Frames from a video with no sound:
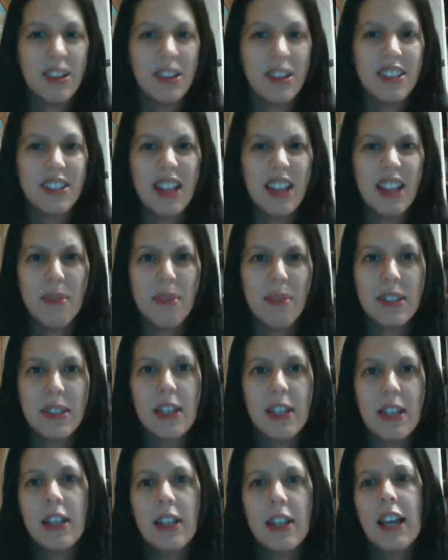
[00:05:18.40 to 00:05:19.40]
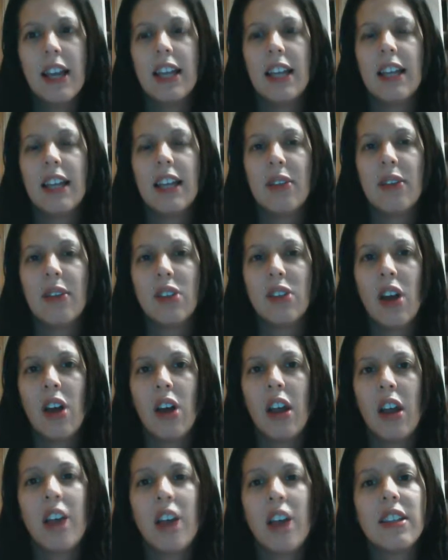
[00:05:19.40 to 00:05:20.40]
steps, and I
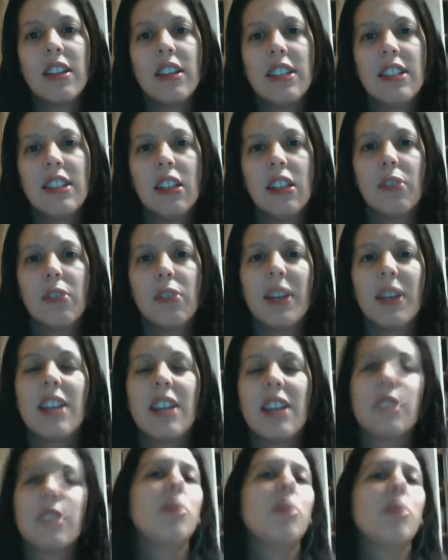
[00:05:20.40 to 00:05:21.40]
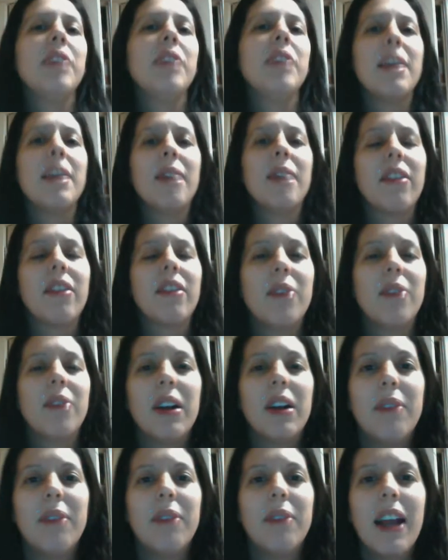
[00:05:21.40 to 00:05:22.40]
got on the sealer because when we came back from
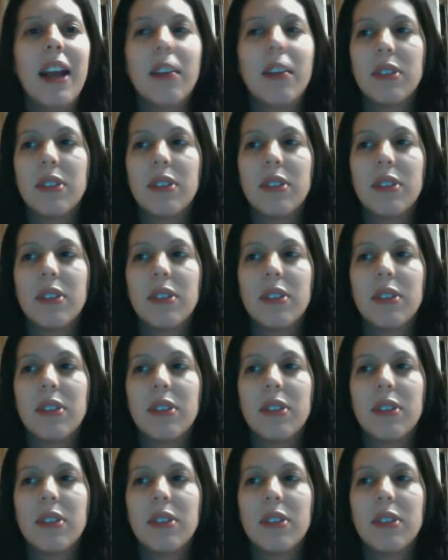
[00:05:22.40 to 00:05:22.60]
automatic,